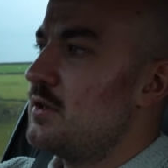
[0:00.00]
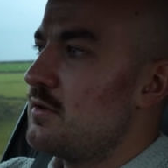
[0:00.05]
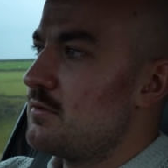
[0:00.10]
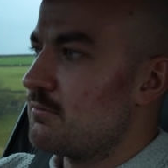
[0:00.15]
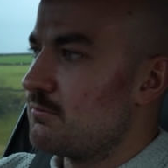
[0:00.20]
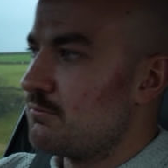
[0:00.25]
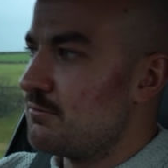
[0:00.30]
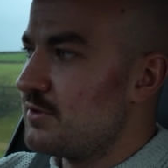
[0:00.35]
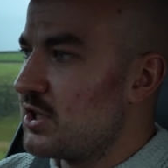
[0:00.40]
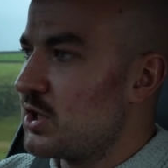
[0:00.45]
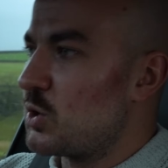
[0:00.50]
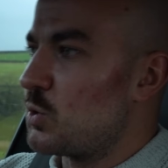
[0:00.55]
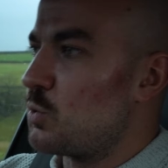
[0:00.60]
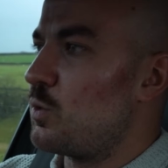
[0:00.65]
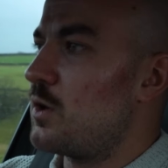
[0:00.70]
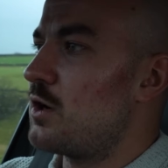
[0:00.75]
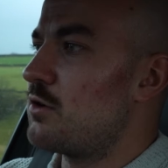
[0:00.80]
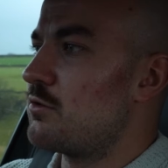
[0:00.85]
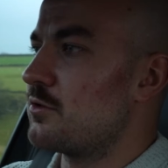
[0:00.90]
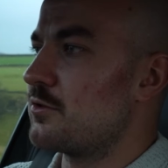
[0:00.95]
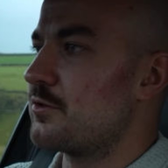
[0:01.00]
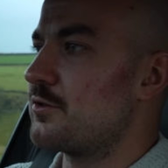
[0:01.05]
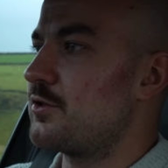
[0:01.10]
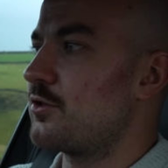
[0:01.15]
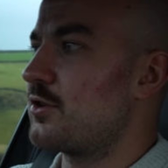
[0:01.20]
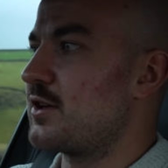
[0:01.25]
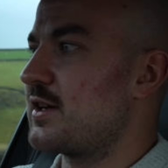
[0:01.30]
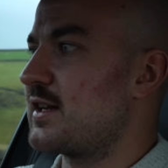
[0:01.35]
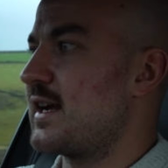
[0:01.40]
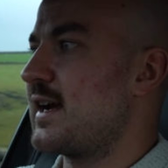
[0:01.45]
Real world, you're
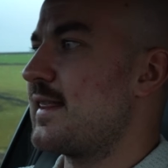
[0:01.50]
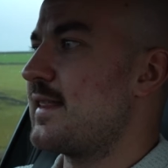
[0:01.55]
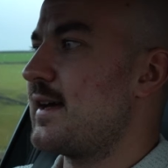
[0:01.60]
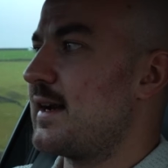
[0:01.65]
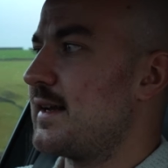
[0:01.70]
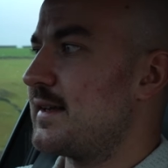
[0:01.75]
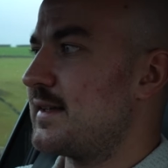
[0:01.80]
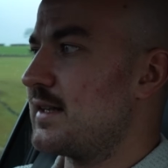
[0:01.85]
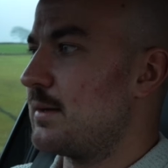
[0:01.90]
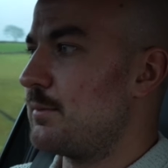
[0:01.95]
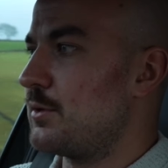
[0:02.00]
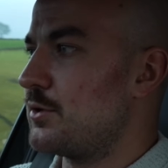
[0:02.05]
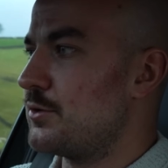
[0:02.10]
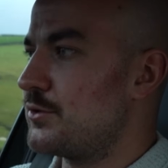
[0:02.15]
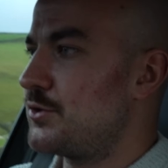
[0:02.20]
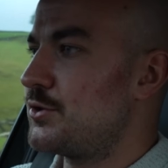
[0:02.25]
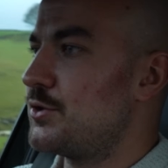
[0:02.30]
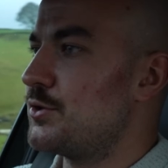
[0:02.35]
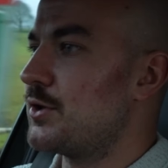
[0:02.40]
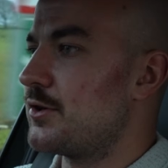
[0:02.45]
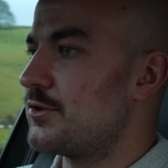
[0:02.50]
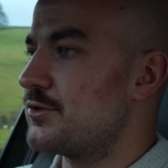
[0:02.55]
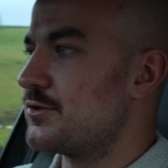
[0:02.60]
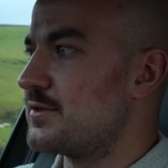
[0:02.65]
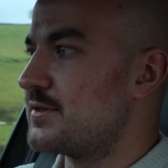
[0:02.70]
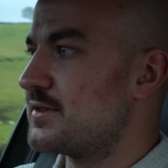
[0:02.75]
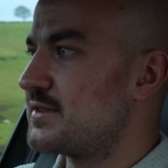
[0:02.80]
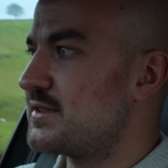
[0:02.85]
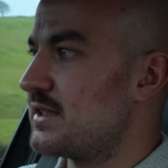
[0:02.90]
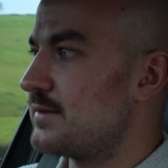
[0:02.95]
going to get that to about
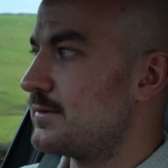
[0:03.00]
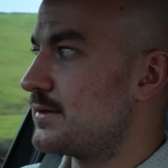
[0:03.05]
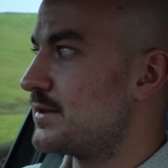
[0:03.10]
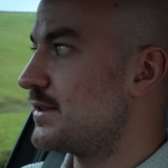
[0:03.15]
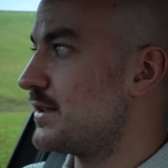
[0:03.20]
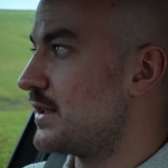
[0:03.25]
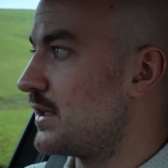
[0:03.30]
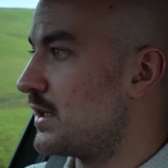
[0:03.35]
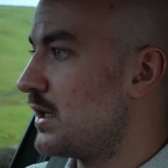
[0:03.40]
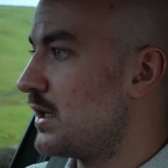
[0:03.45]
270,